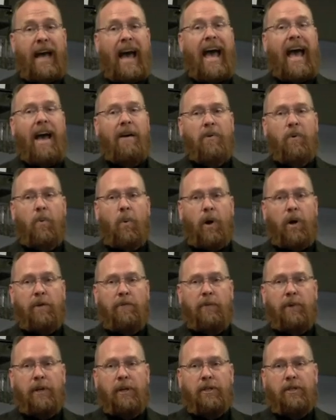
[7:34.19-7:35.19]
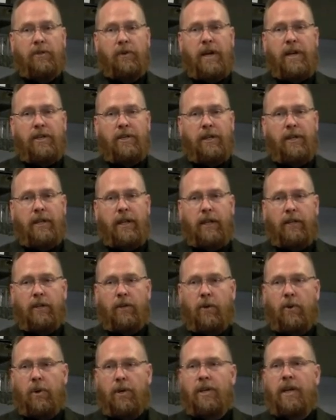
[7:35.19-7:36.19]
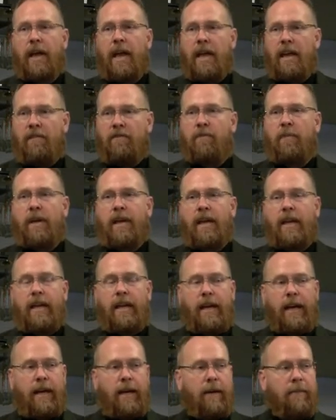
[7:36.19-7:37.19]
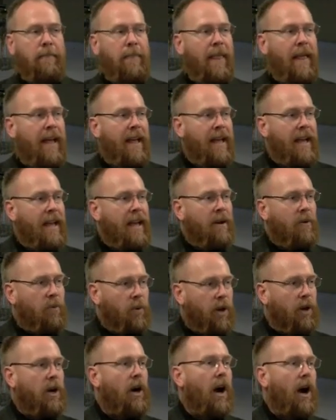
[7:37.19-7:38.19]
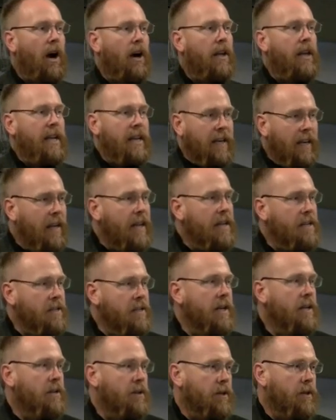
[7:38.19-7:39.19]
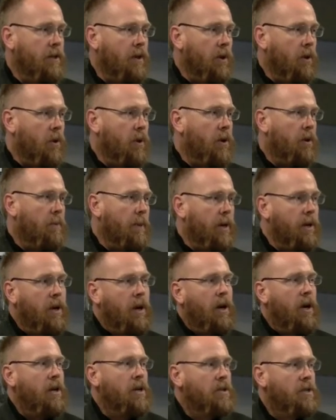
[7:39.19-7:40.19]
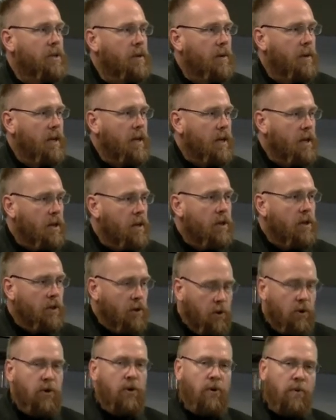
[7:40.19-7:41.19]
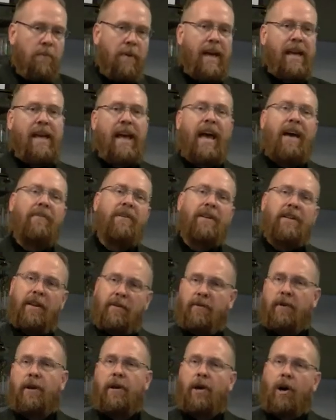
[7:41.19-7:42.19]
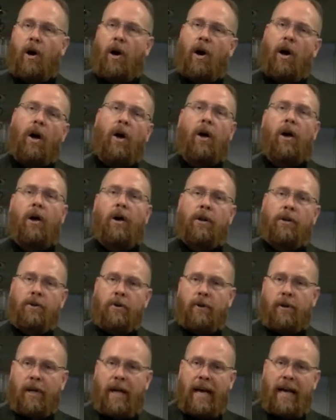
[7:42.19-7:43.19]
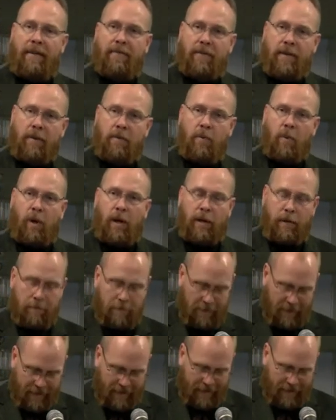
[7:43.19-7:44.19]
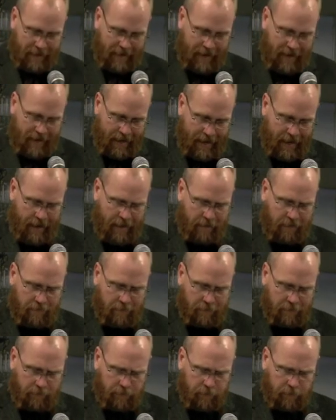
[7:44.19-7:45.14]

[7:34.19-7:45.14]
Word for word: I have a wonderful illustration that the Lord gave me uh, regarding listening to the Lord because you may have a different call on your life than what I have.